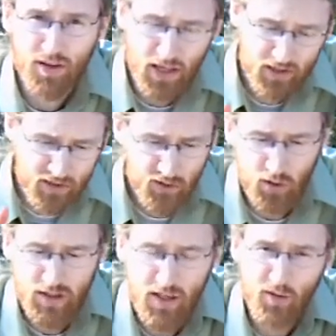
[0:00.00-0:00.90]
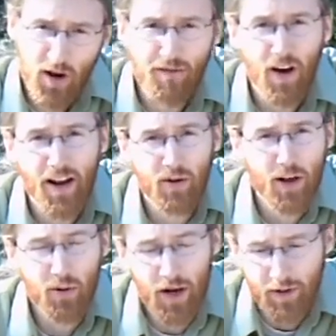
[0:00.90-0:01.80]
They can just drill in and find it
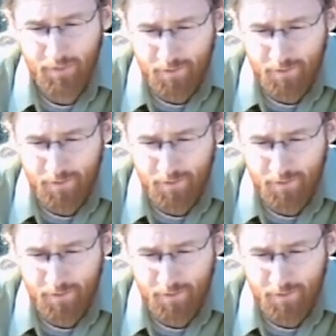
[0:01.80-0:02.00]
right away.